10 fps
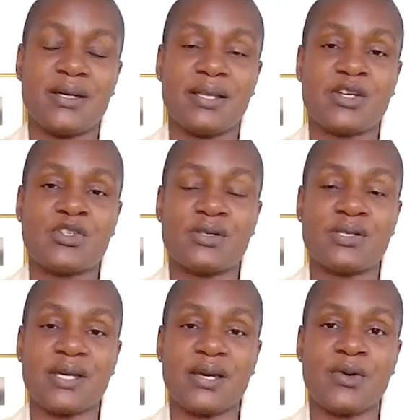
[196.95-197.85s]
election
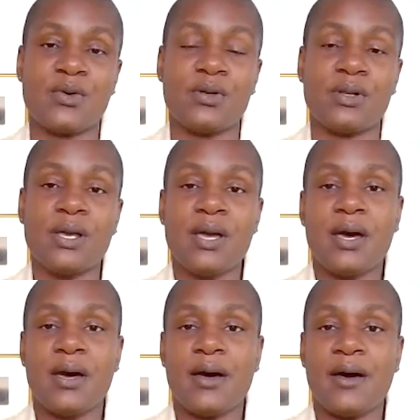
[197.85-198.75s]
cycle
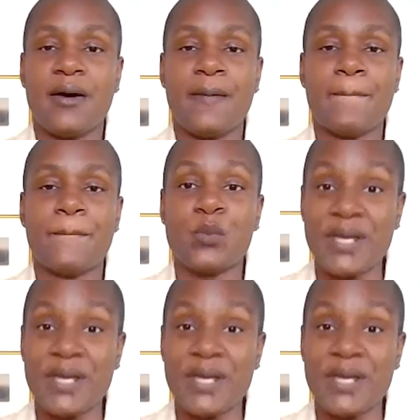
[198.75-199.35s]
um,